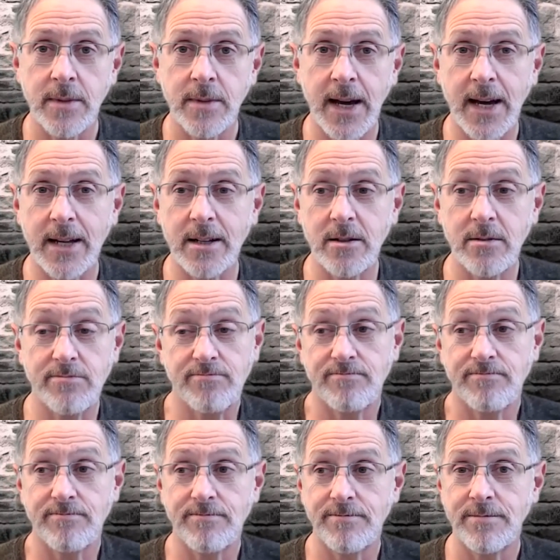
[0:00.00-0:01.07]
and
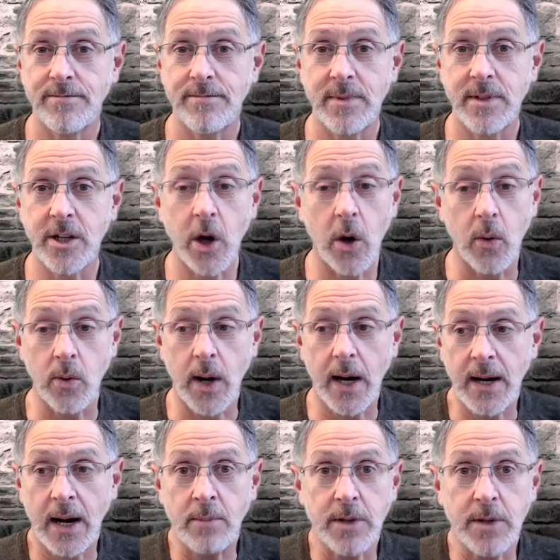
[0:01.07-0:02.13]
to go, well,
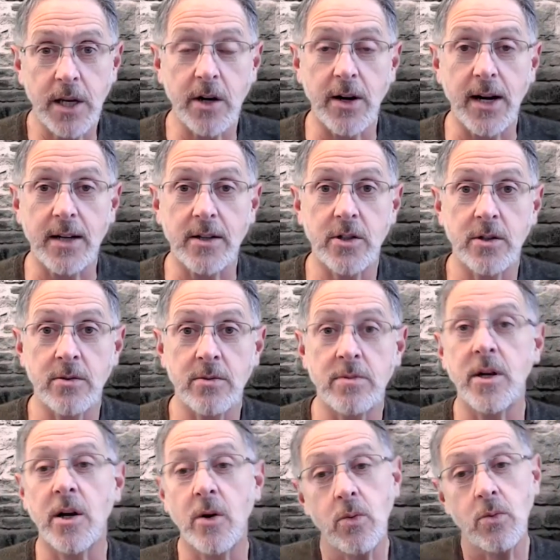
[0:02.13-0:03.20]
I'm curious,
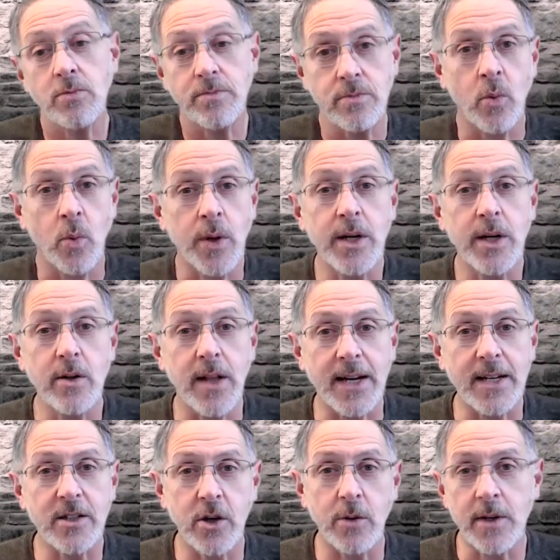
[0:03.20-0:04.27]
what do you
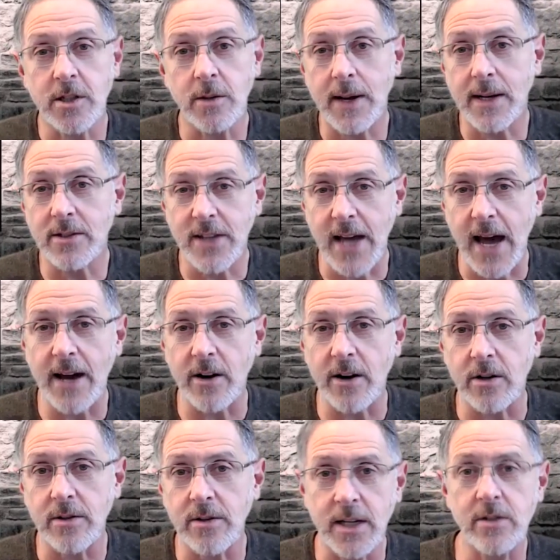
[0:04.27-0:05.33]
like so much about
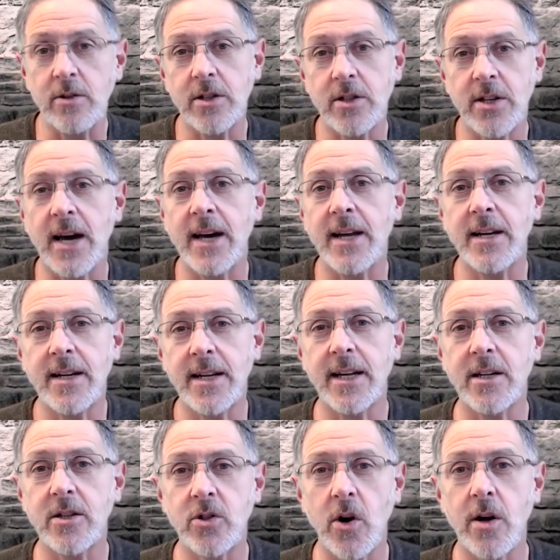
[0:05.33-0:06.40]
Saturn that you decided to
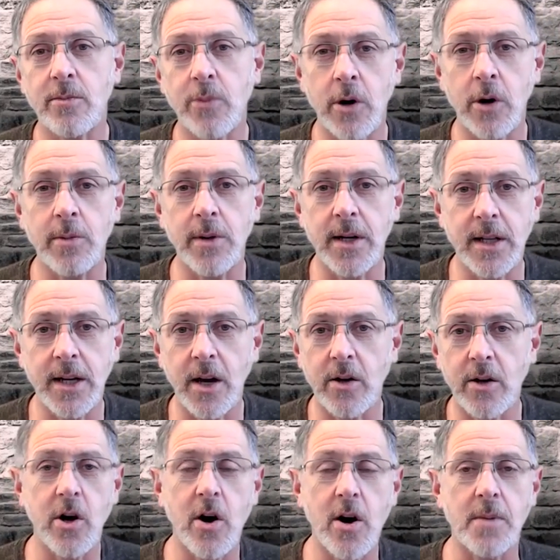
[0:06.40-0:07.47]
get it drawn permanently on
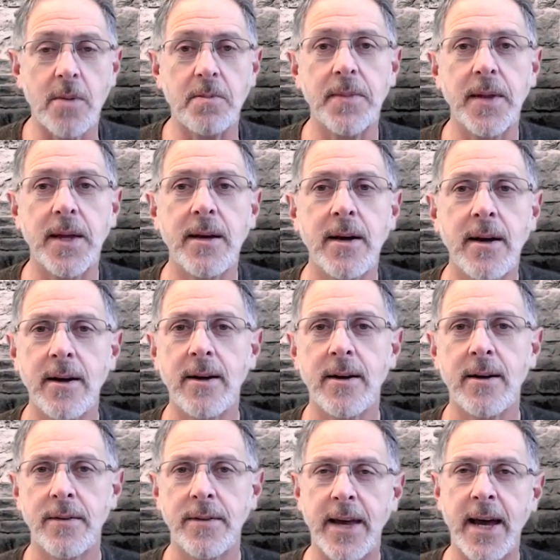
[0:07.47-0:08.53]
your arm?
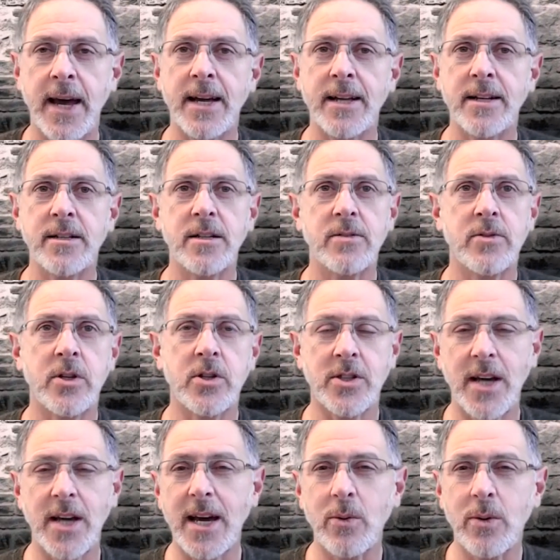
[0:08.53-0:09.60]
And to
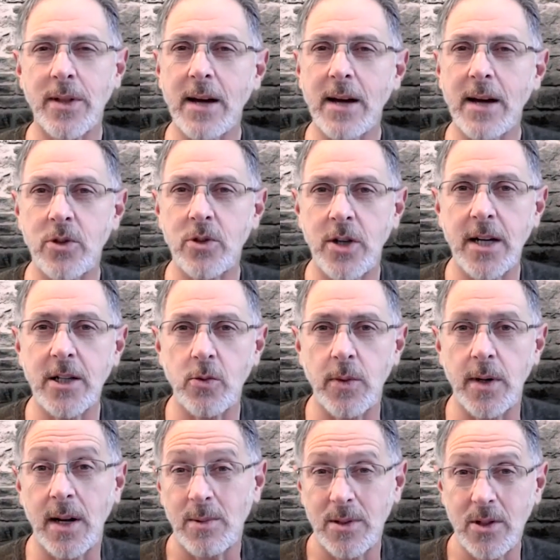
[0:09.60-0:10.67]
say it without
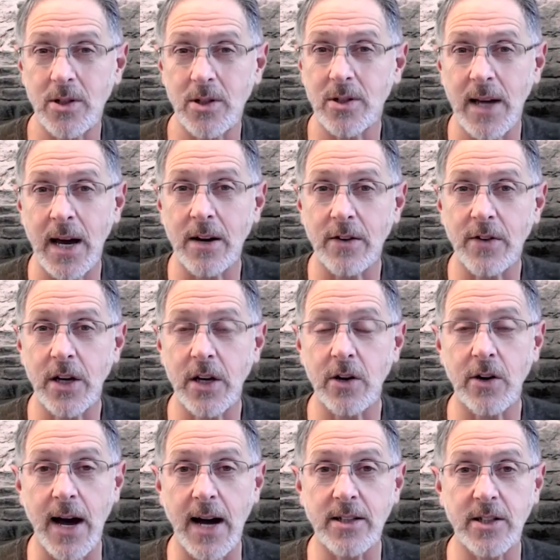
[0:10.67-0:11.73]
judgment. I mean, just out of
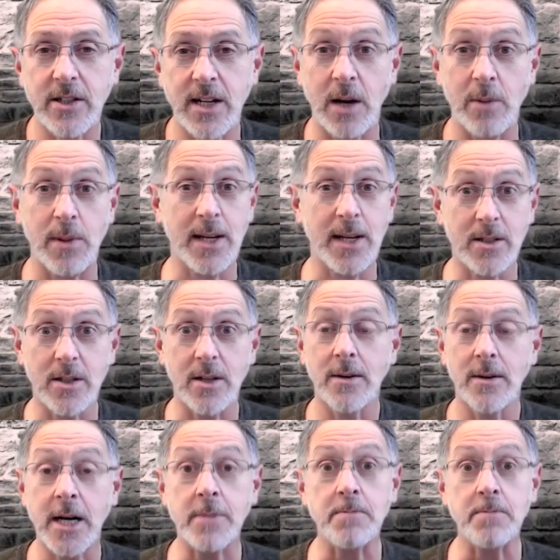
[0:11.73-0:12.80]
curiosity. I mean, it's
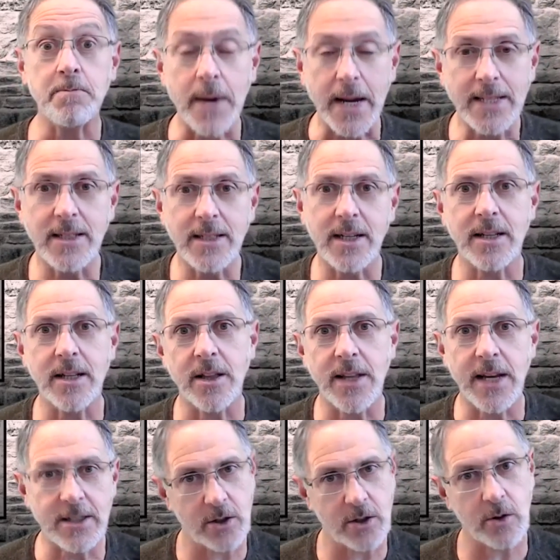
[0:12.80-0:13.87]
amazing the
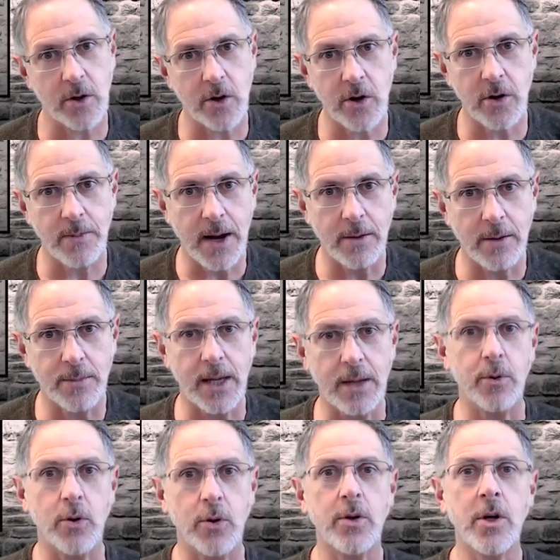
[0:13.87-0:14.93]
things you learn about
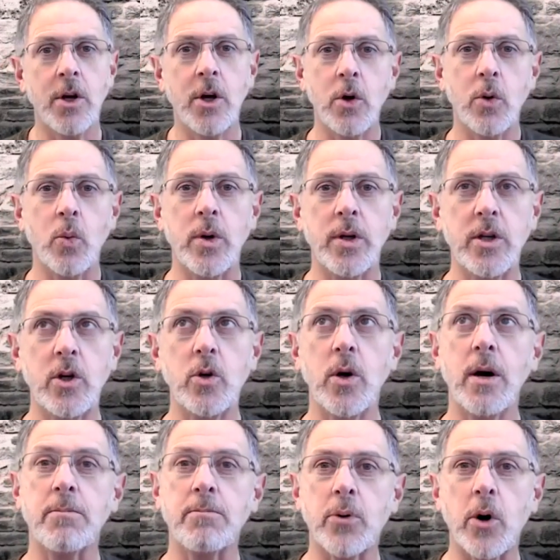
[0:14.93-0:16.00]
people when you
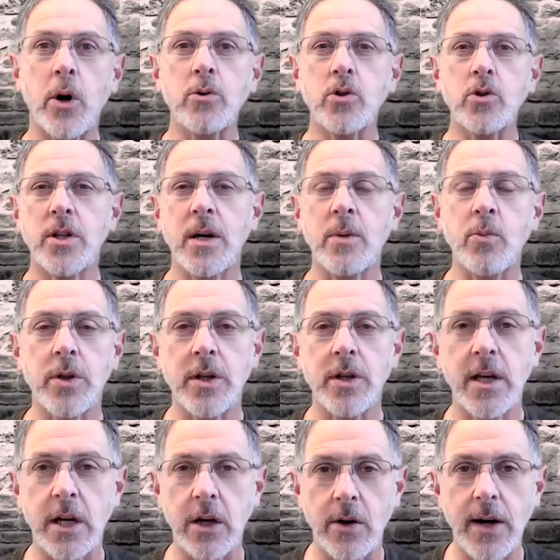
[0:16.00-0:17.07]
approach them with
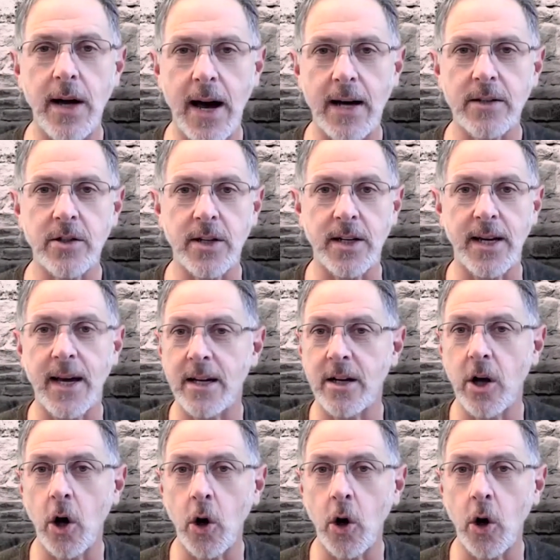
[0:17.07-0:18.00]
curiosity and